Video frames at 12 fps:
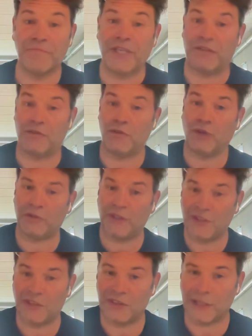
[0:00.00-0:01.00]
That not
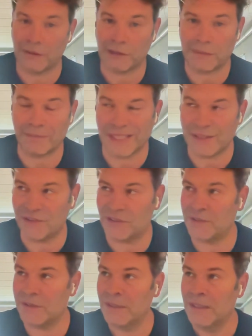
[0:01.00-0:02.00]
necessarily
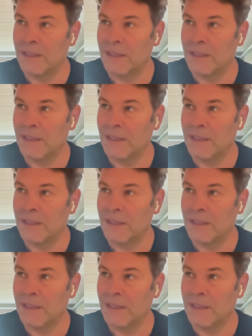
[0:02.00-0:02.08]
means